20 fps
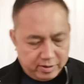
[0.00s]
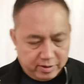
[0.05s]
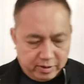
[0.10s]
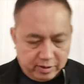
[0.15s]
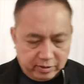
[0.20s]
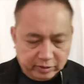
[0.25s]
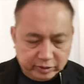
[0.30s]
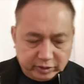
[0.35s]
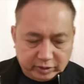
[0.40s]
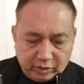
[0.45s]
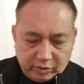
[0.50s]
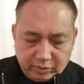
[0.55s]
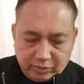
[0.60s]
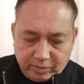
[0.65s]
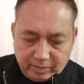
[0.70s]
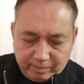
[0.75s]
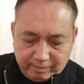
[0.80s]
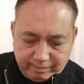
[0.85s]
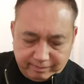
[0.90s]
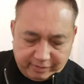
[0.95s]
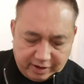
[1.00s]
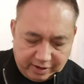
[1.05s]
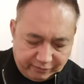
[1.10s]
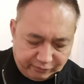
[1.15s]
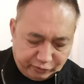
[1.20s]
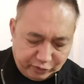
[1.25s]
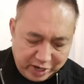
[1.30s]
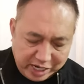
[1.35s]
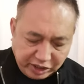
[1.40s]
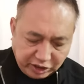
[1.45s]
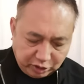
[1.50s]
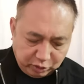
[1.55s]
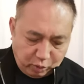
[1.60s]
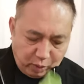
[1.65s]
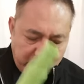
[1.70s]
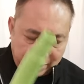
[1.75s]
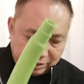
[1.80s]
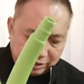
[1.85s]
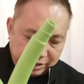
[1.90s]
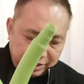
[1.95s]
also fresh
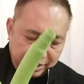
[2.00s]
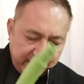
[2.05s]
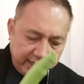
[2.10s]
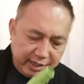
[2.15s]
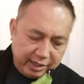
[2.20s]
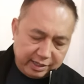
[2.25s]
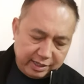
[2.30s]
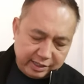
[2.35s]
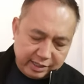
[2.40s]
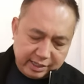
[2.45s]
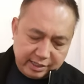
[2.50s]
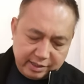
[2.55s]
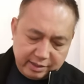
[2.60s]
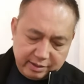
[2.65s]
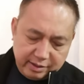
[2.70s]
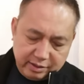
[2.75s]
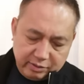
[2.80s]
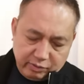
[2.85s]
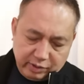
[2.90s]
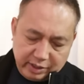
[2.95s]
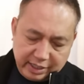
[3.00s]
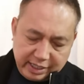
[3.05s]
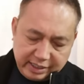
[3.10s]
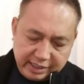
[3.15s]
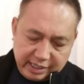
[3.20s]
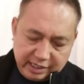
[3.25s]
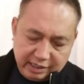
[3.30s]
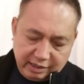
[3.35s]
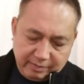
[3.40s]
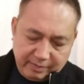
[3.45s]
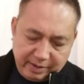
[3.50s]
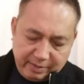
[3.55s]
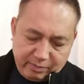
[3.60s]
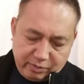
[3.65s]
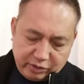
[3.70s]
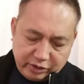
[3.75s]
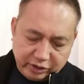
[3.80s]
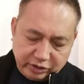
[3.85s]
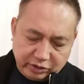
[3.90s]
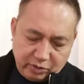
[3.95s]
water. We'll add a little bit
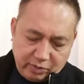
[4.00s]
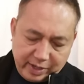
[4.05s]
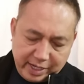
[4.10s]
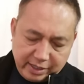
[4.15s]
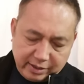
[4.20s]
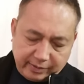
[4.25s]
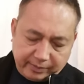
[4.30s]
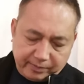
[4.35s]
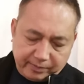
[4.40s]
more to it.